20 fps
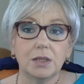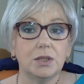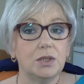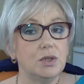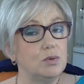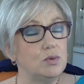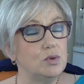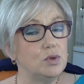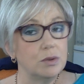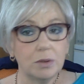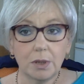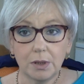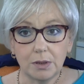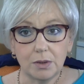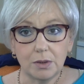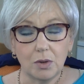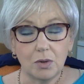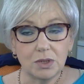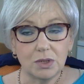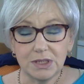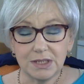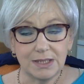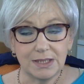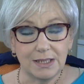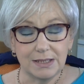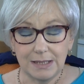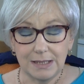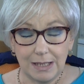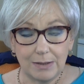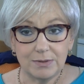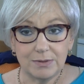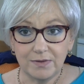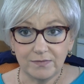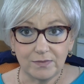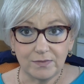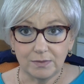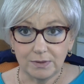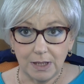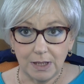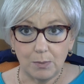You do not understand how
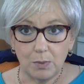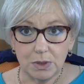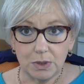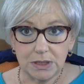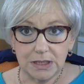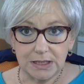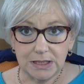difficult that was